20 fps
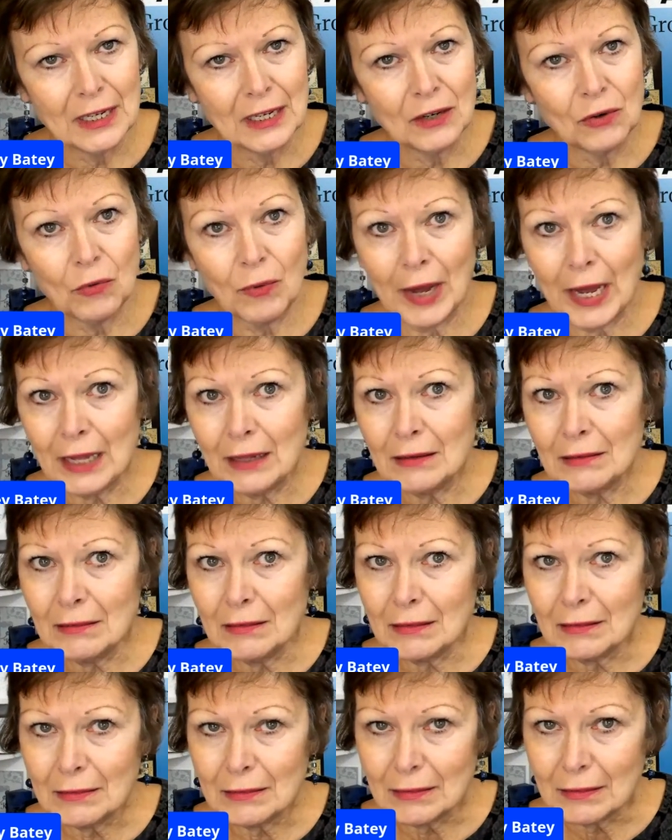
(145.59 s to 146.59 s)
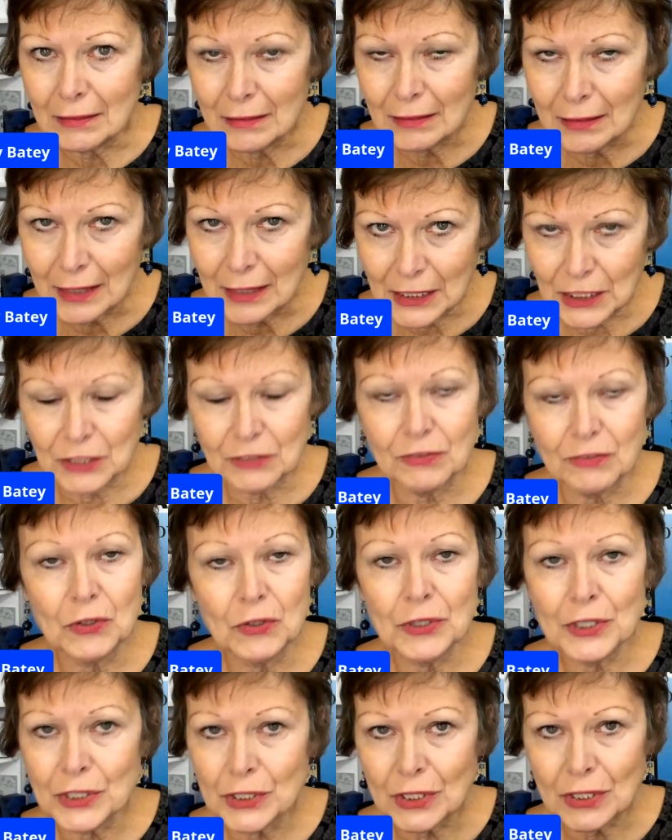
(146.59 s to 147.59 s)
Well, a
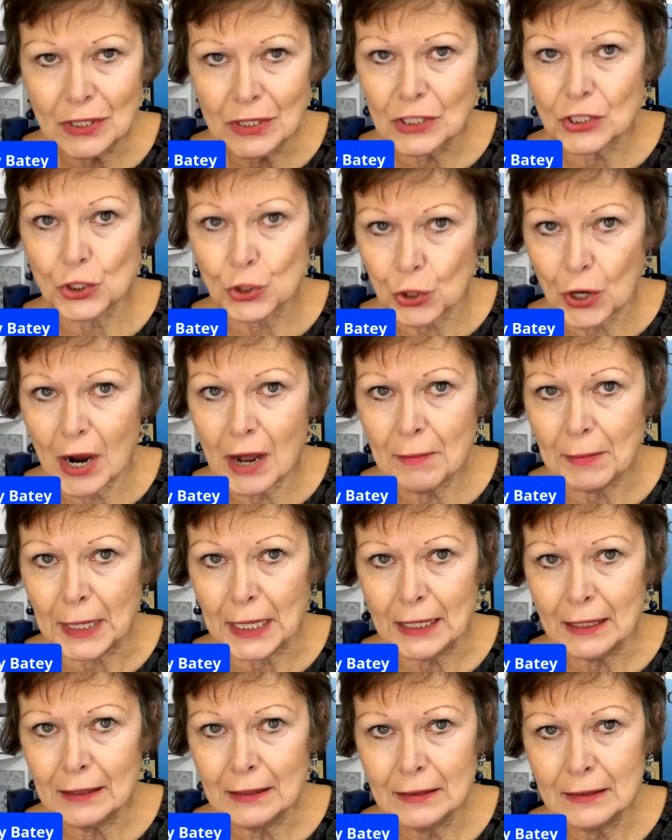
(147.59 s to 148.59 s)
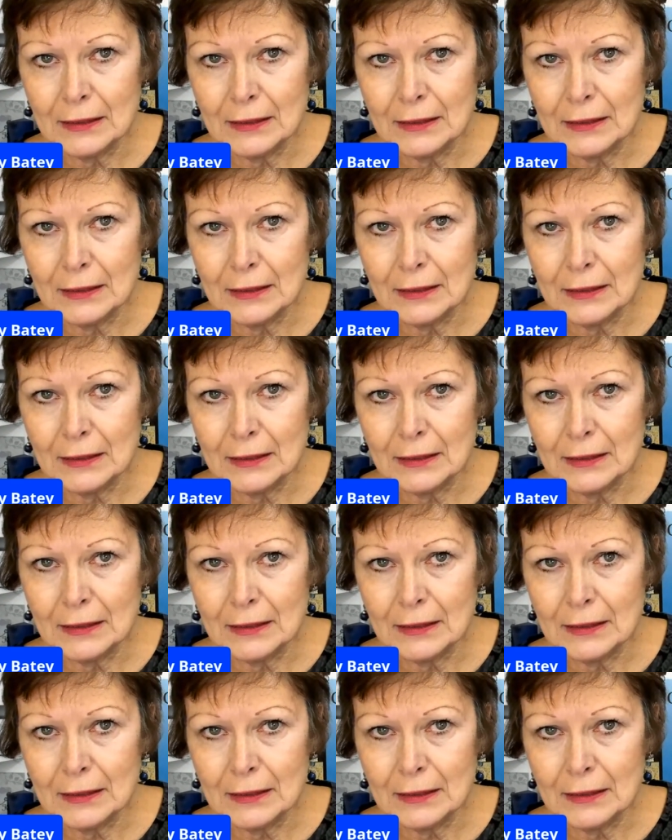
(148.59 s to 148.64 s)
divorce is a trauma,